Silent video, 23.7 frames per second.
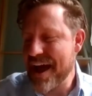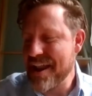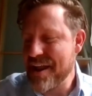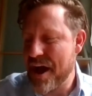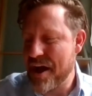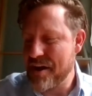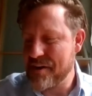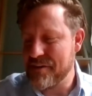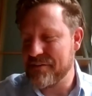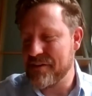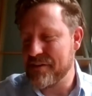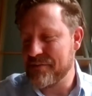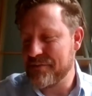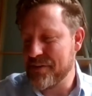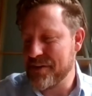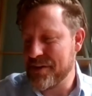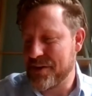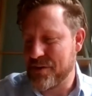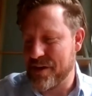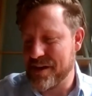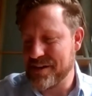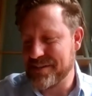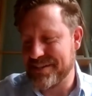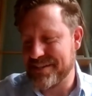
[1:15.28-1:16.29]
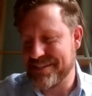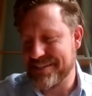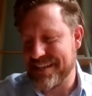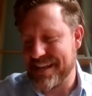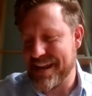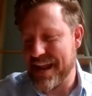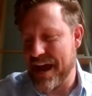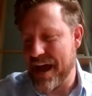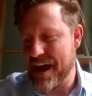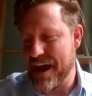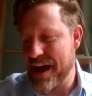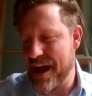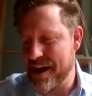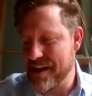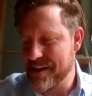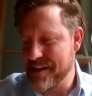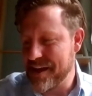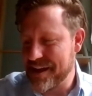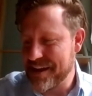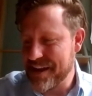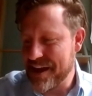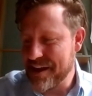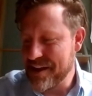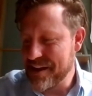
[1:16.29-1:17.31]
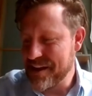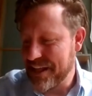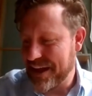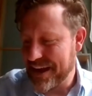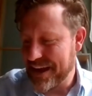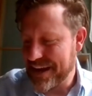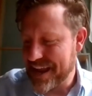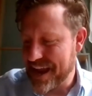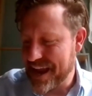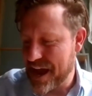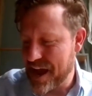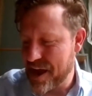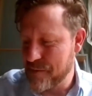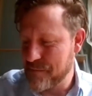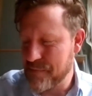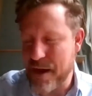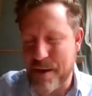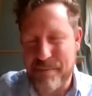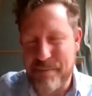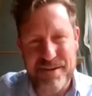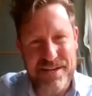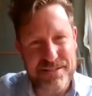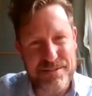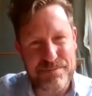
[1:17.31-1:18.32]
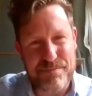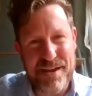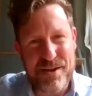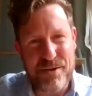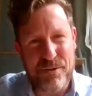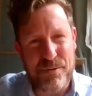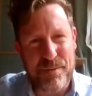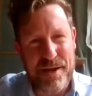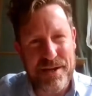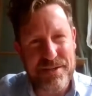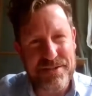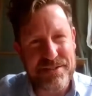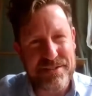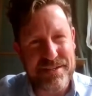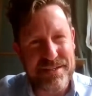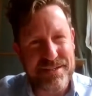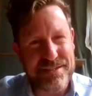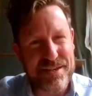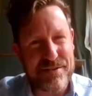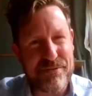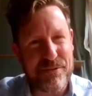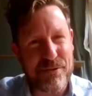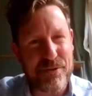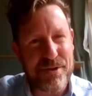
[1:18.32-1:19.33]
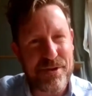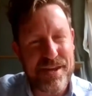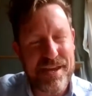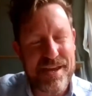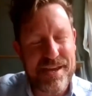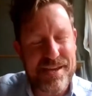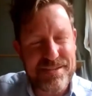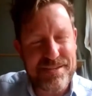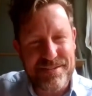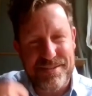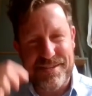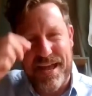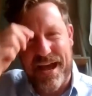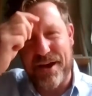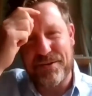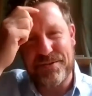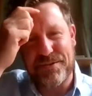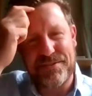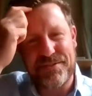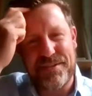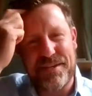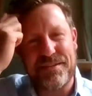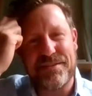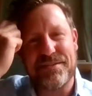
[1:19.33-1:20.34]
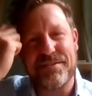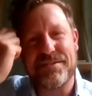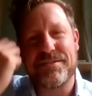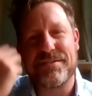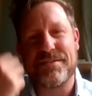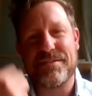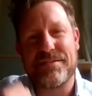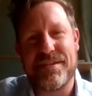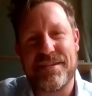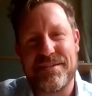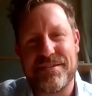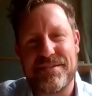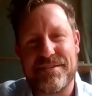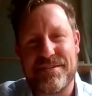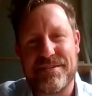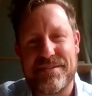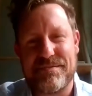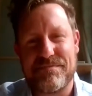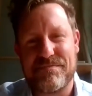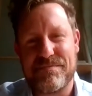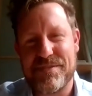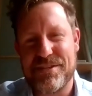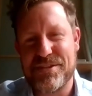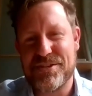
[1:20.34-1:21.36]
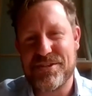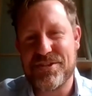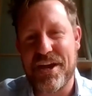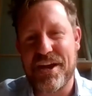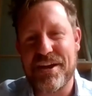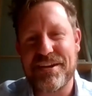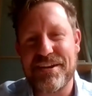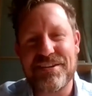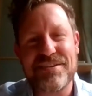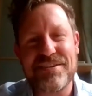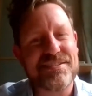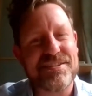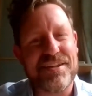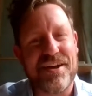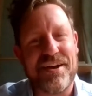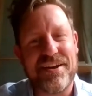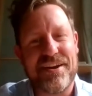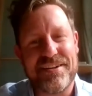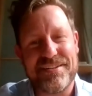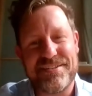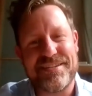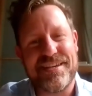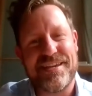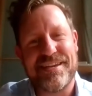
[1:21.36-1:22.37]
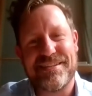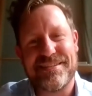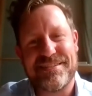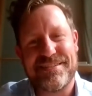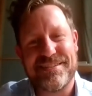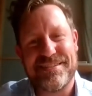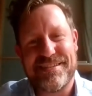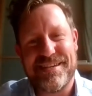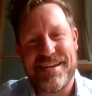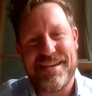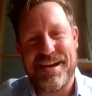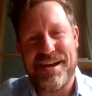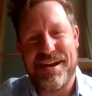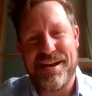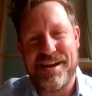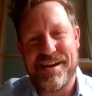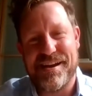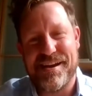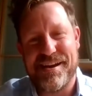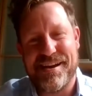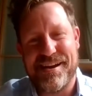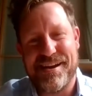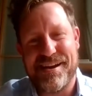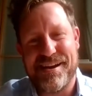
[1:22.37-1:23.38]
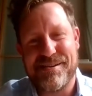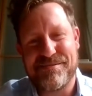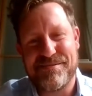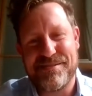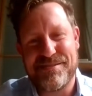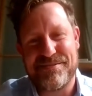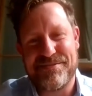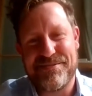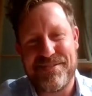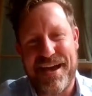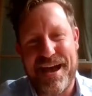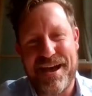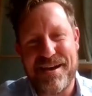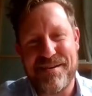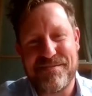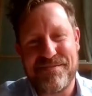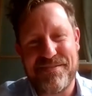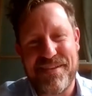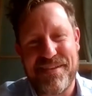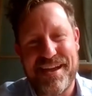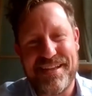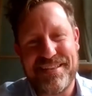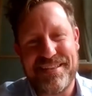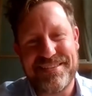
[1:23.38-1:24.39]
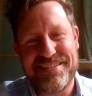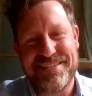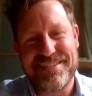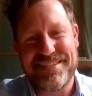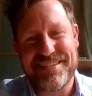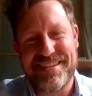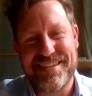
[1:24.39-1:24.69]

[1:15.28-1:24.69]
had a few questions, and I know, like, I mean, it's been almost, is it 4 years now since the journey started with that? And